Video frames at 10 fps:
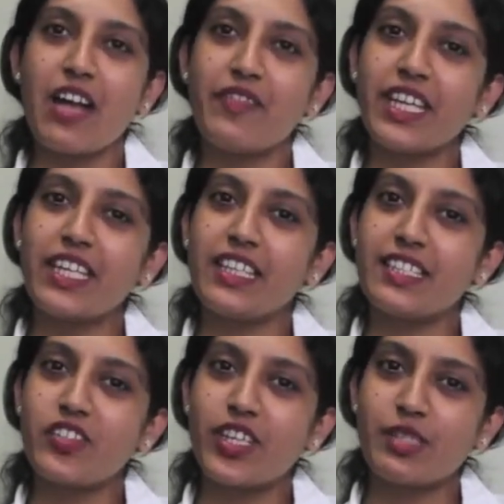Having an
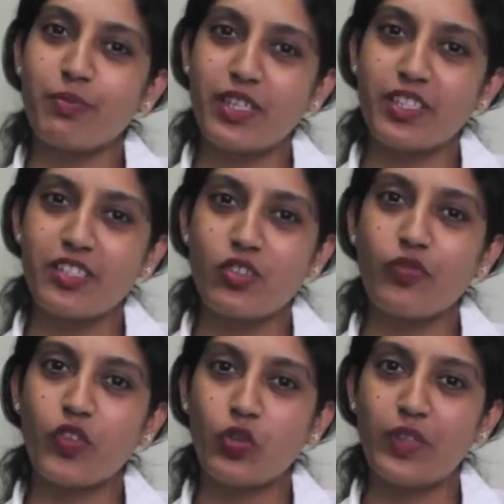industry experience
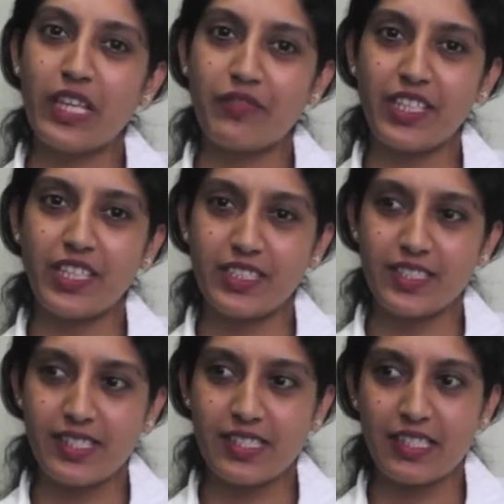of over 11
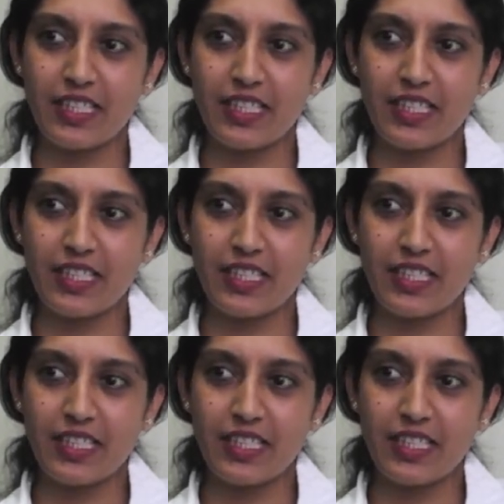years,